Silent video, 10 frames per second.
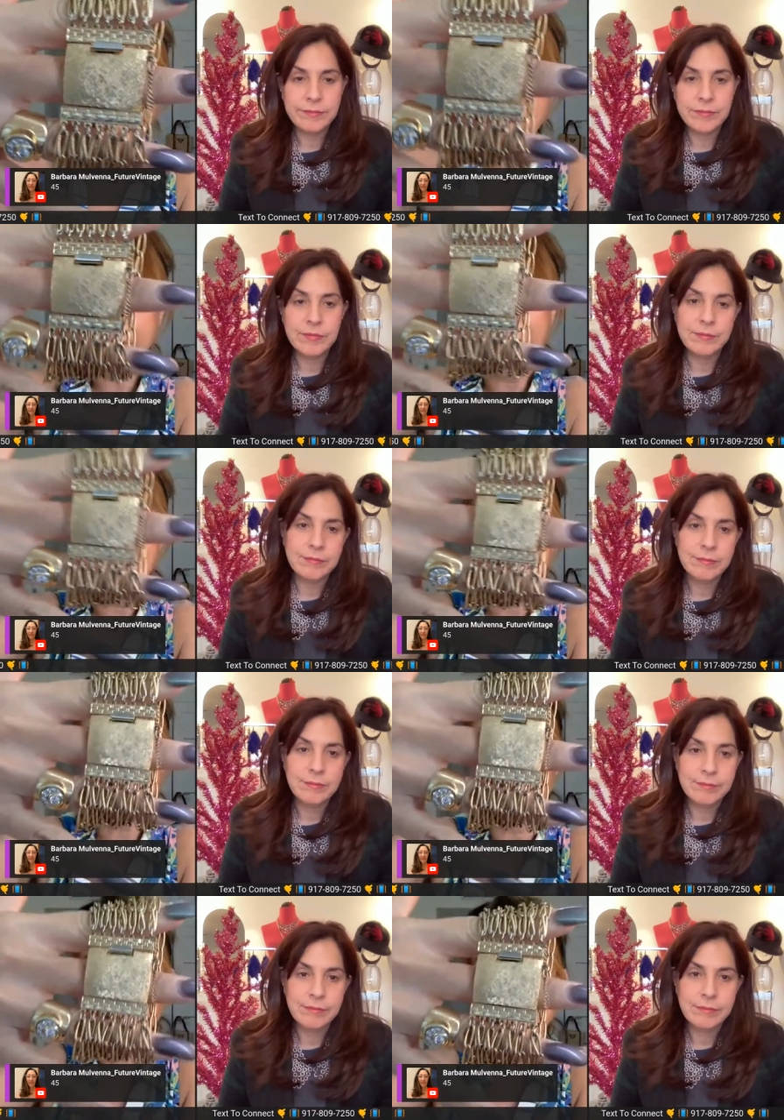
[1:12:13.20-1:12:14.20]
We I've
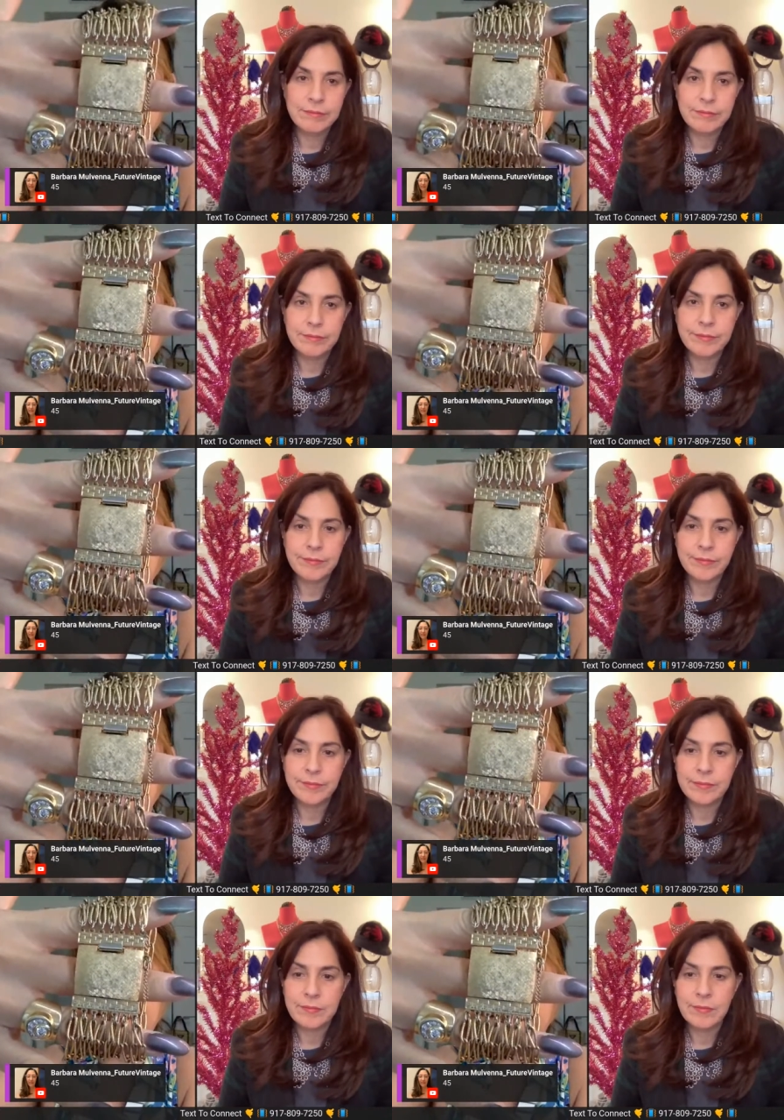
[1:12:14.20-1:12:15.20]
talked about
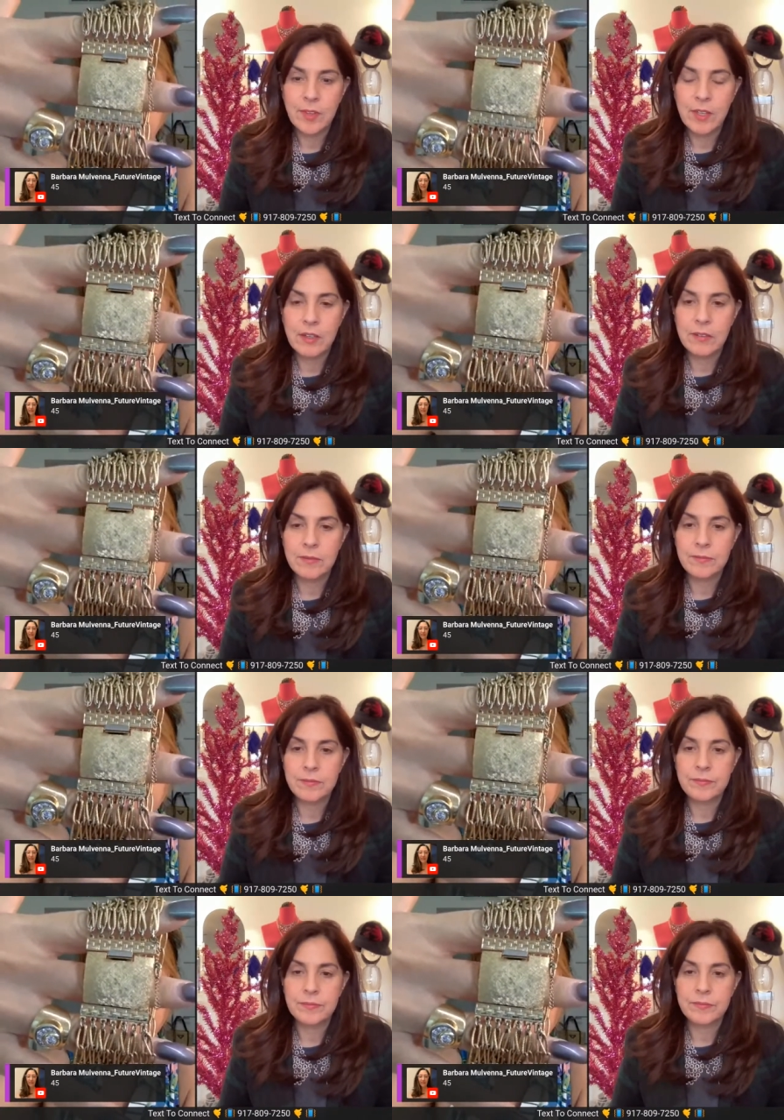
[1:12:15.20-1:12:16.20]
Hagler on
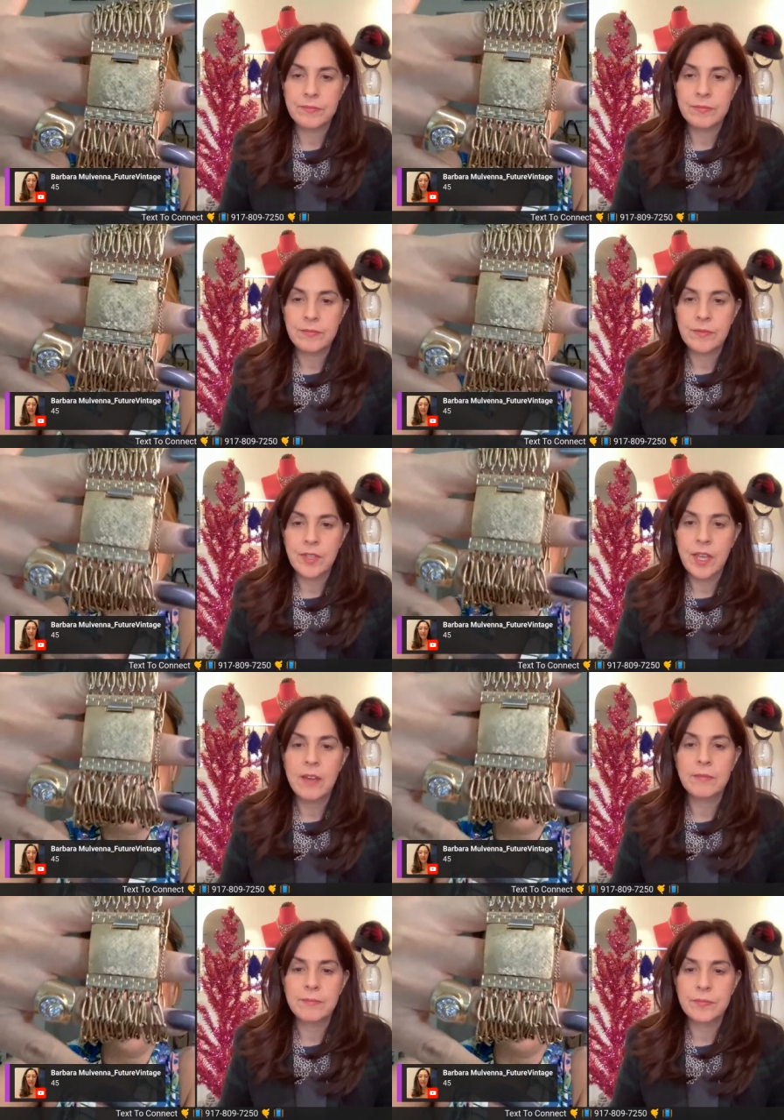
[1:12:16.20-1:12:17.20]
here.
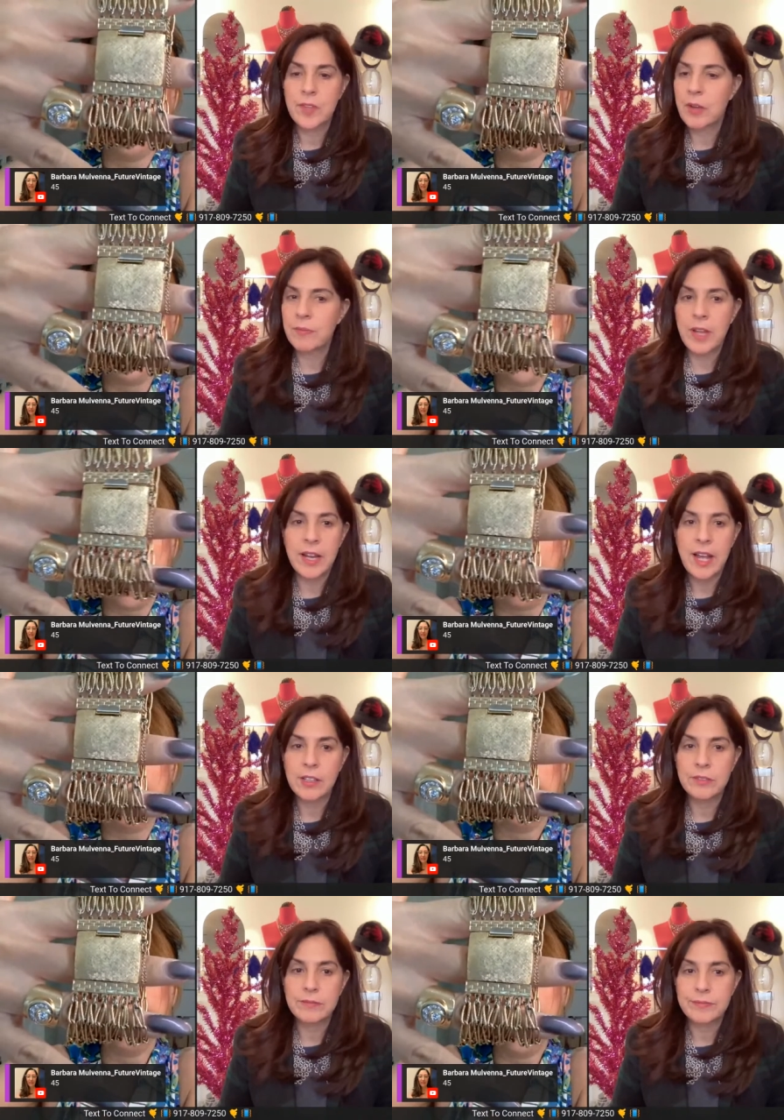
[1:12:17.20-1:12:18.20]
Yeah. Um, nope, yeah.
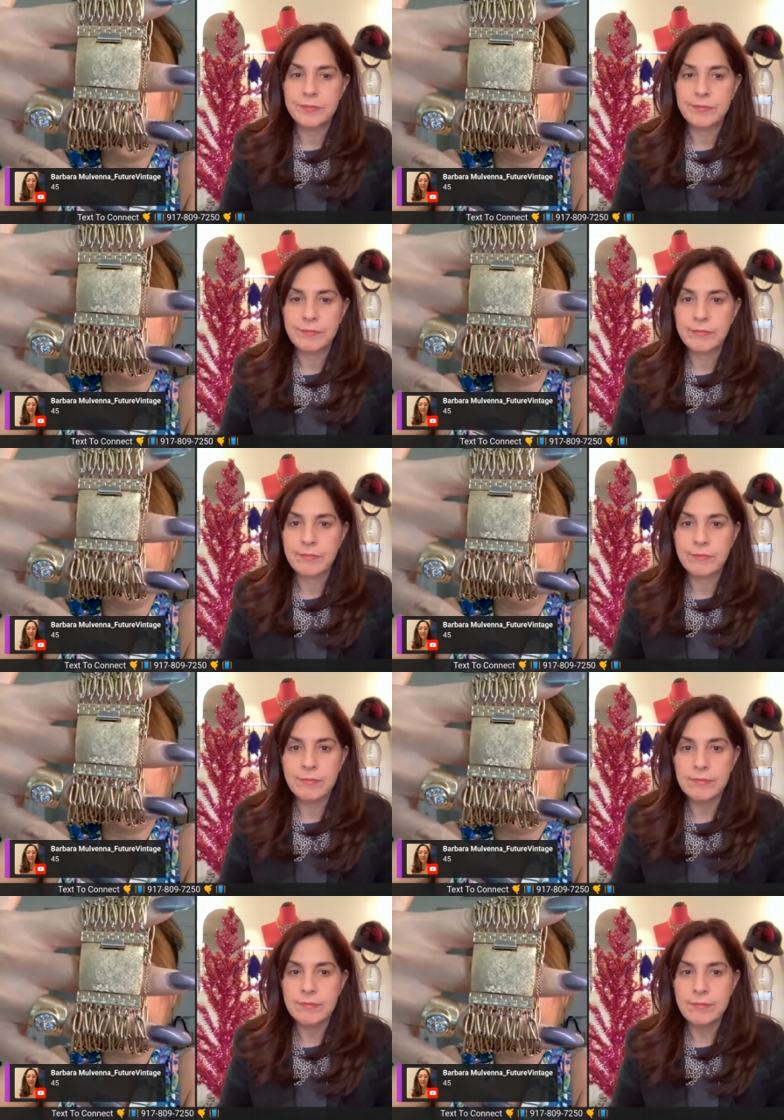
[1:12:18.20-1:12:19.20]
Well. Nope.
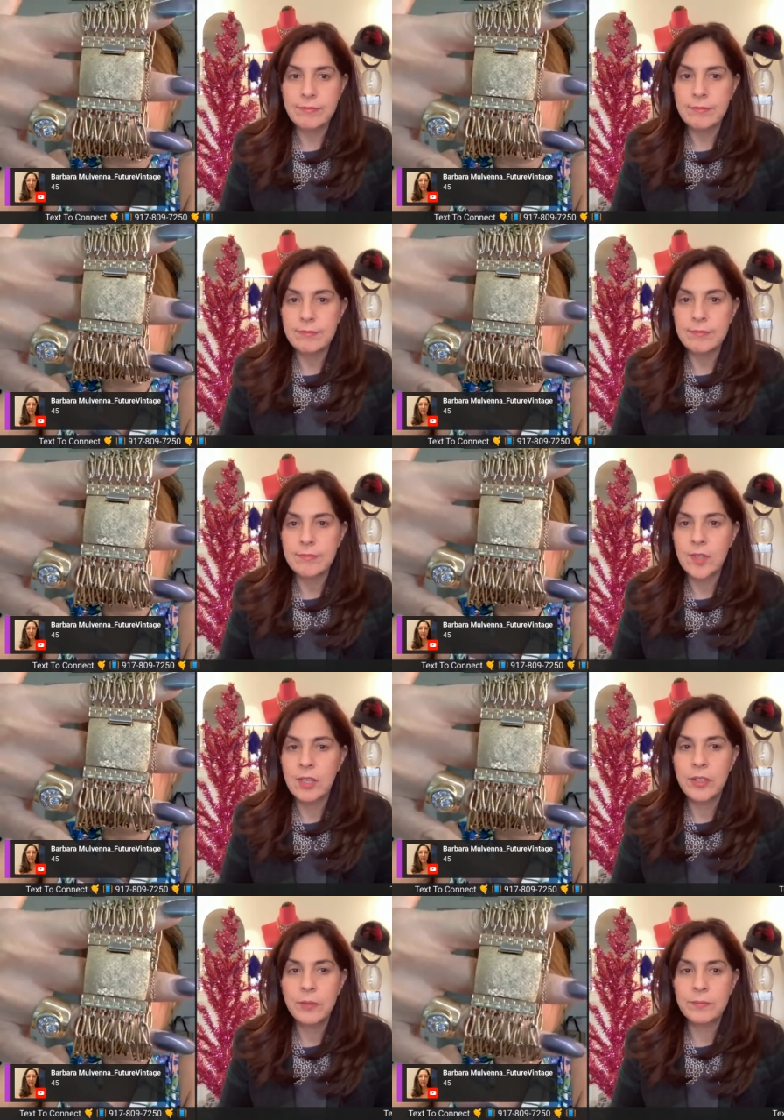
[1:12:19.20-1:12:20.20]

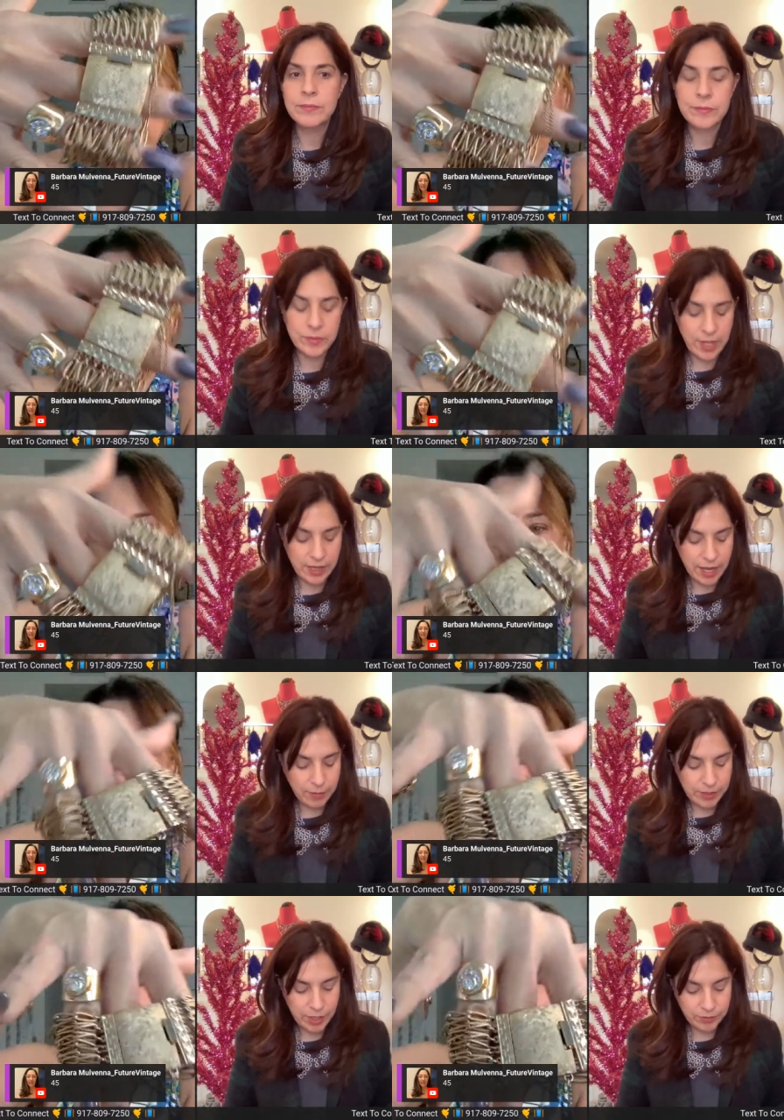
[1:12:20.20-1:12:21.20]
Nope. Not that
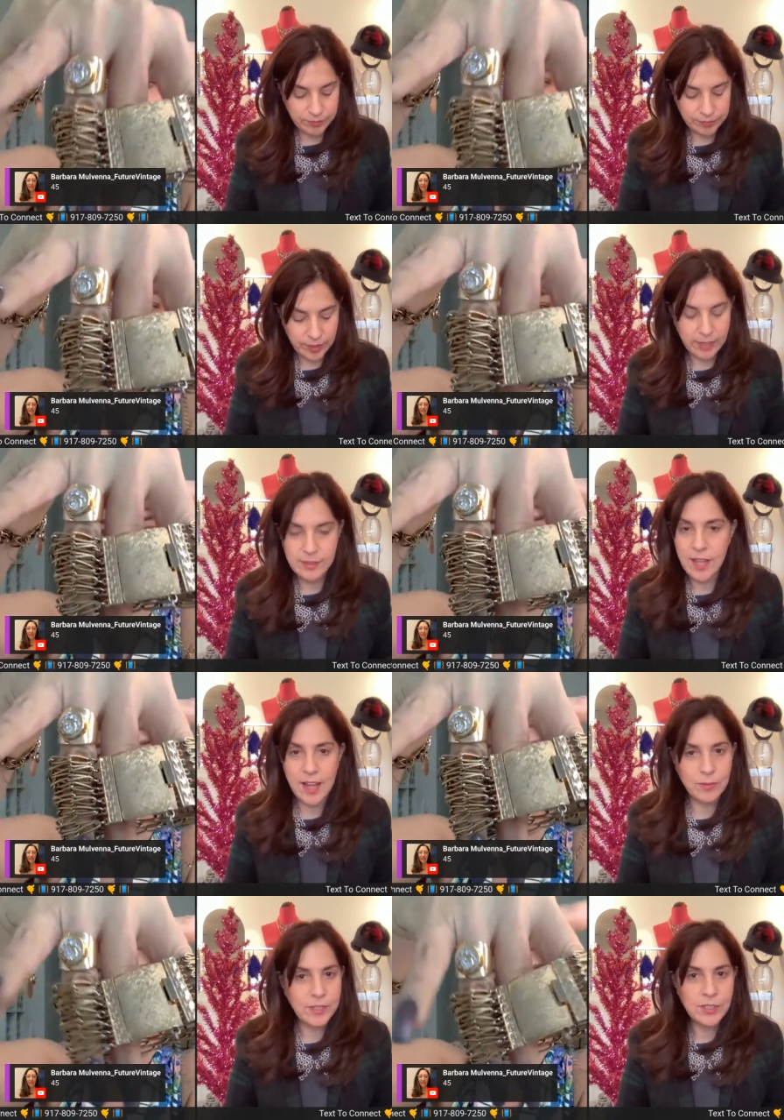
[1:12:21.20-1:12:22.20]
well known. It's not
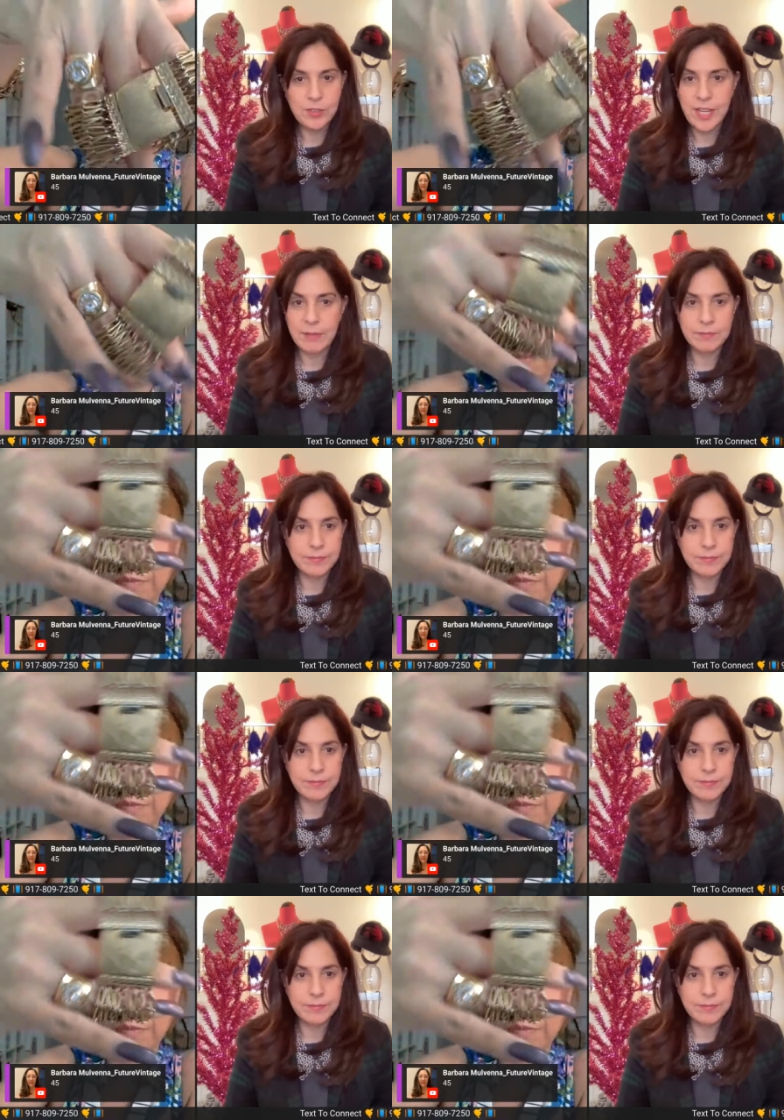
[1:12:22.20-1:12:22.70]
a well known name.